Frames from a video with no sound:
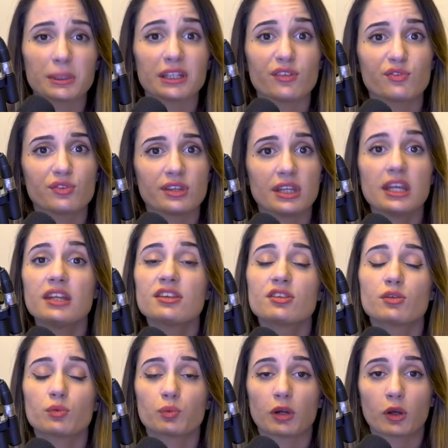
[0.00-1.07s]
But if
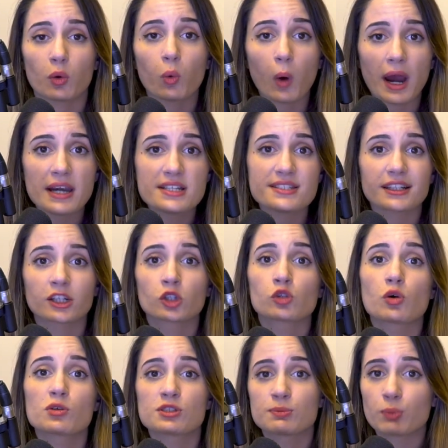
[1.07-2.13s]
it requires a
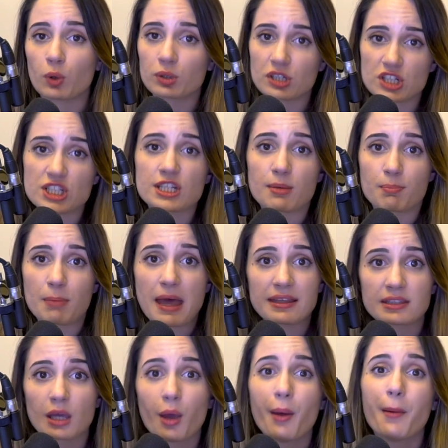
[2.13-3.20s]
cross-border
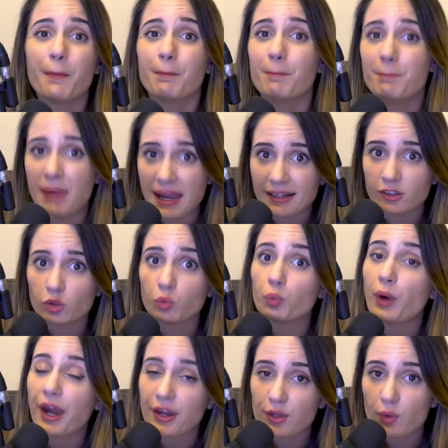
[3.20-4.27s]
shipment back to
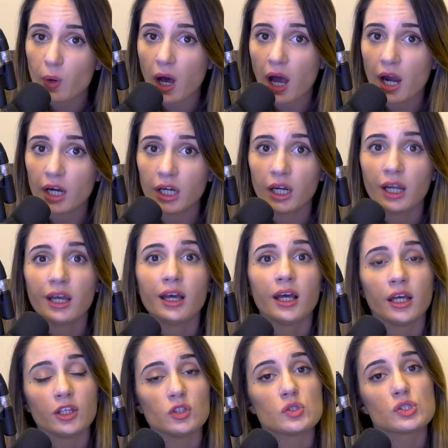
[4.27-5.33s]
where you are,
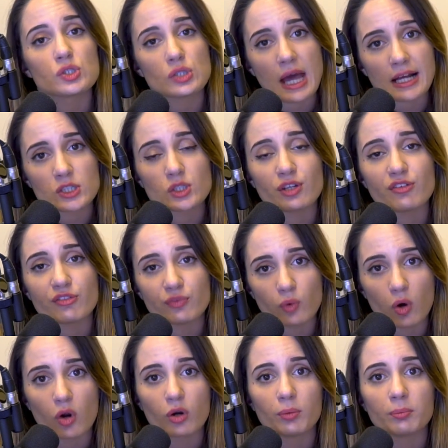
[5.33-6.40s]
you should actually
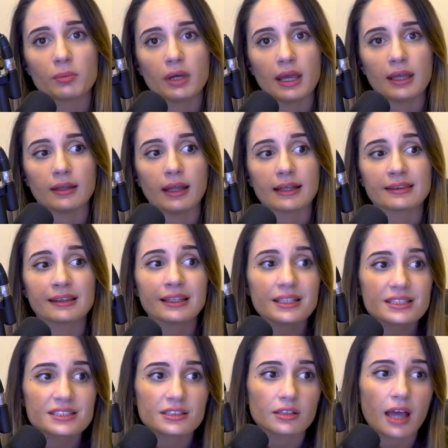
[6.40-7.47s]
inform and at
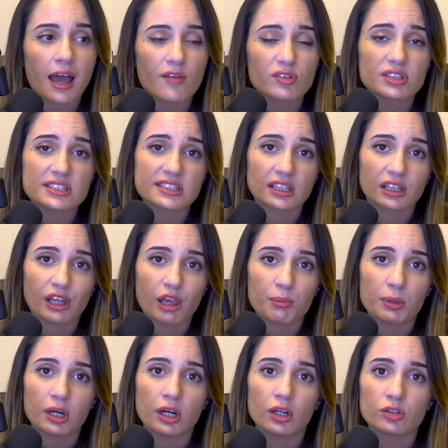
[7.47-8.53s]
least have a
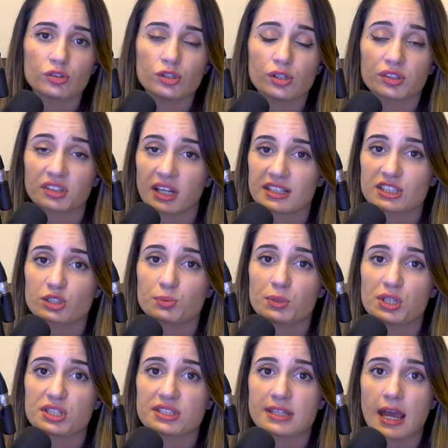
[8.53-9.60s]
disclaimer to your
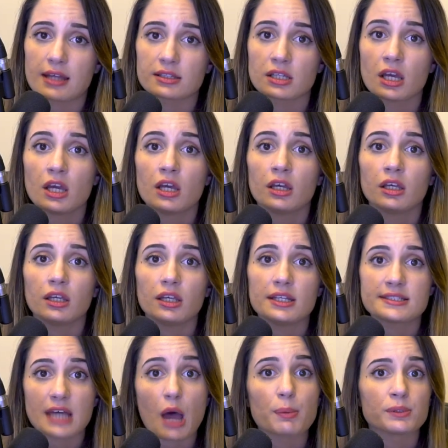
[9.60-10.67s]
customers that
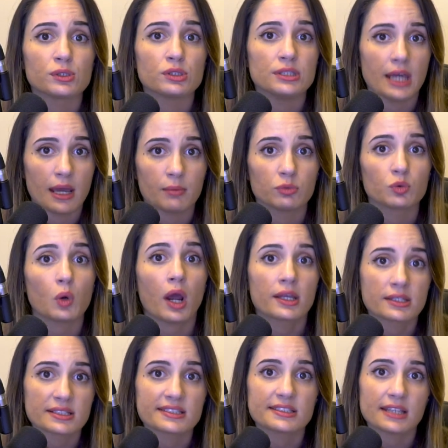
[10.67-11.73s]
it's up to them to
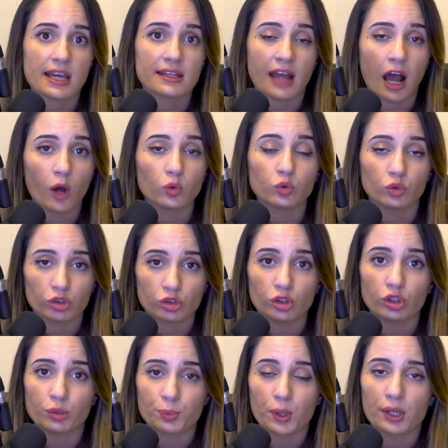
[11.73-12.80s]
understand how to
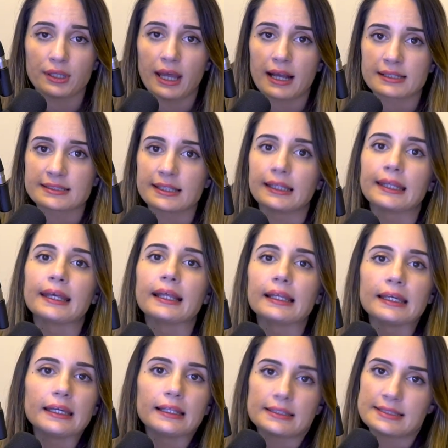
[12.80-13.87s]
return the products
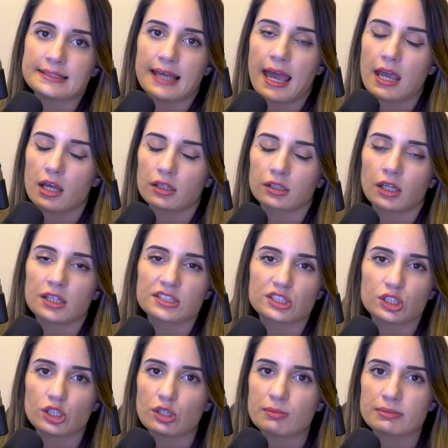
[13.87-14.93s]
legally, let's say at
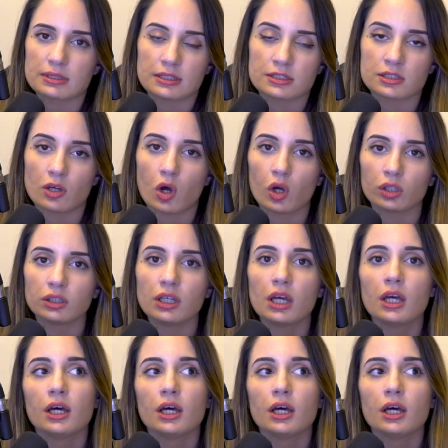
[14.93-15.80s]
customs and so on.